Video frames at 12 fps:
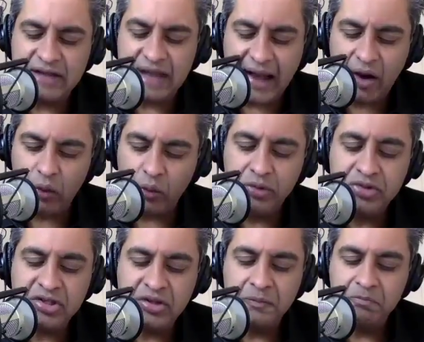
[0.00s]

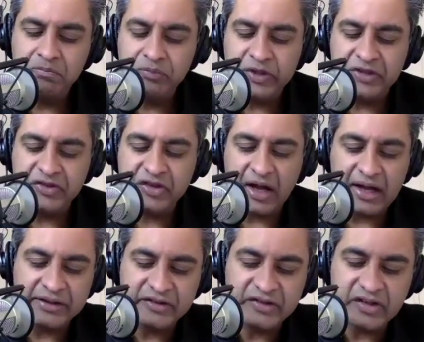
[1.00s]
doubt this
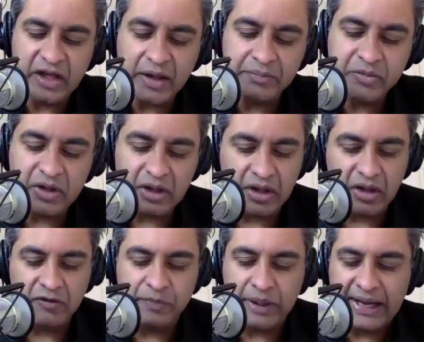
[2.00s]
concept
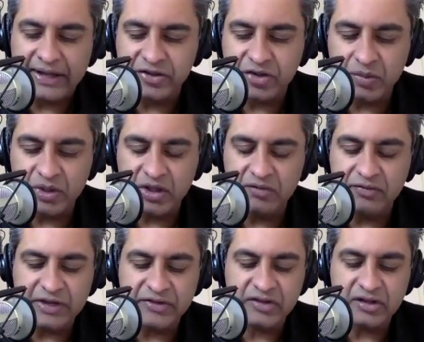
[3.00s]
of buy term and
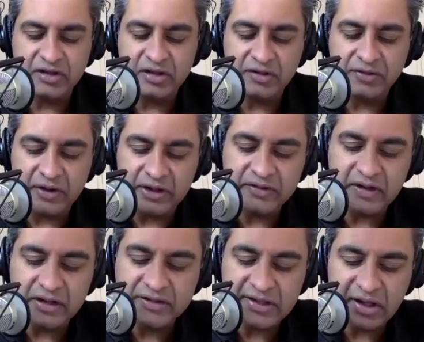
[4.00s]
invest the difference
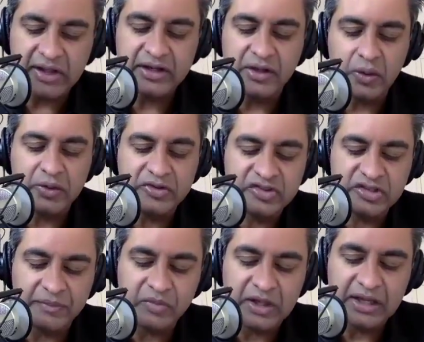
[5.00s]
until I noticed
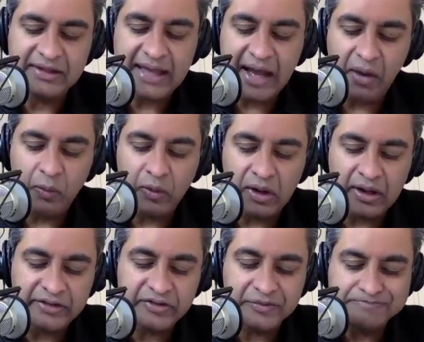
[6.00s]
something, and that
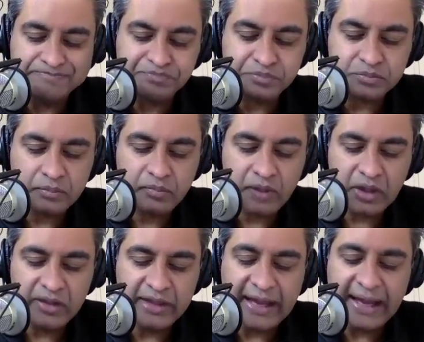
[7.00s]
was
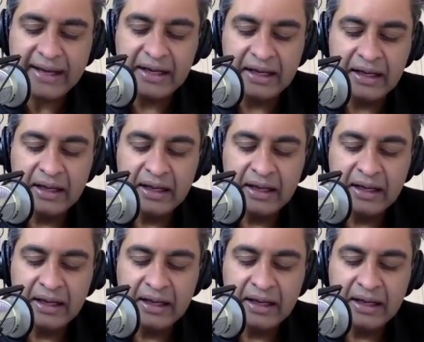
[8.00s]
that